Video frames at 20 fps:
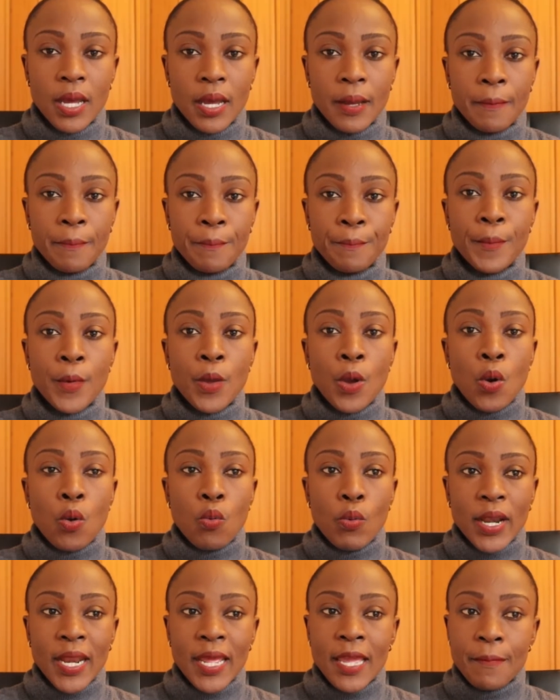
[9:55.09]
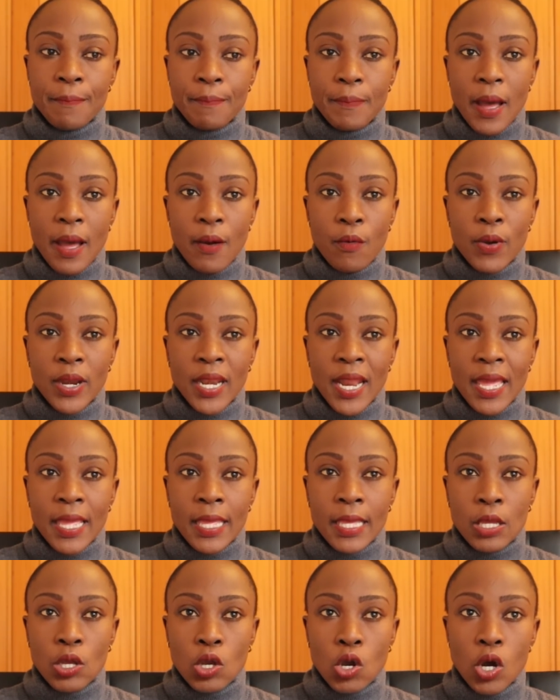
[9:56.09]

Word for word: Um, when I uh, when I